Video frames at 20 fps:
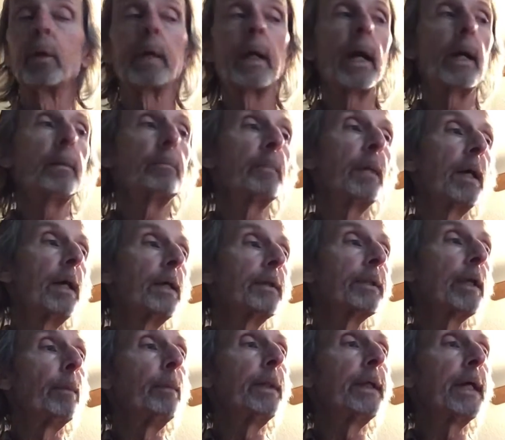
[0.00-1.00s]
Okay,
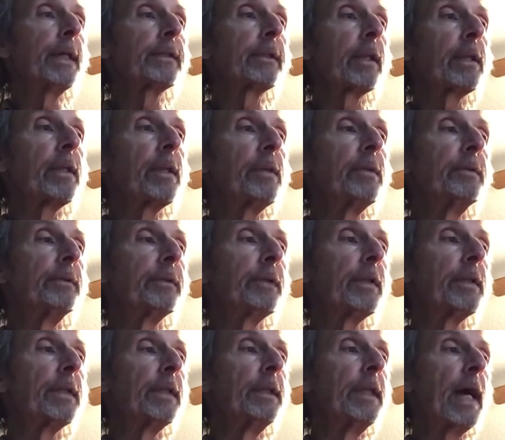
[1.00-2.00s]
then we get to the
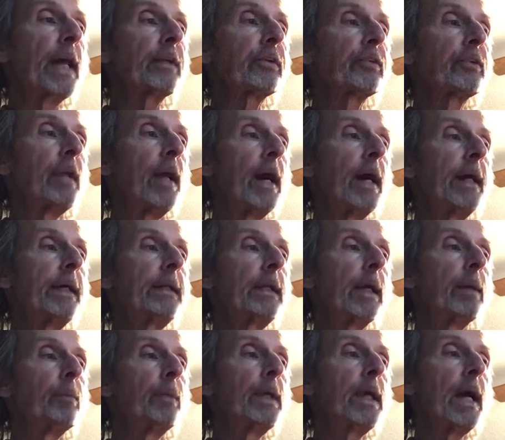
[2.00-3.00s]
next
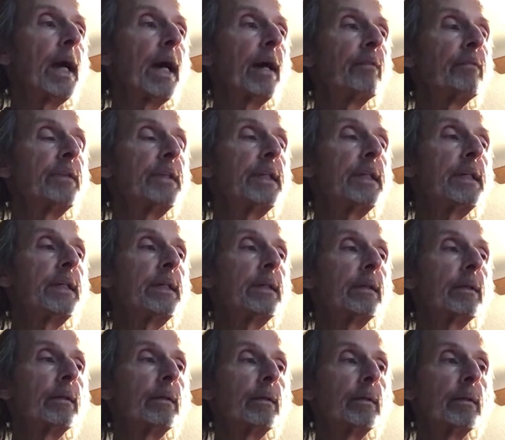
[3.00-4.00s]
line, and we have
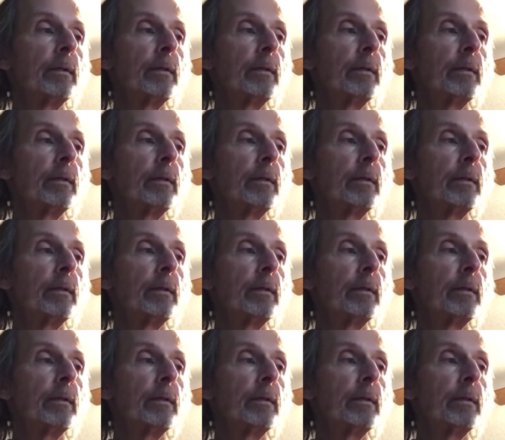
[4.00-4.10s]
the.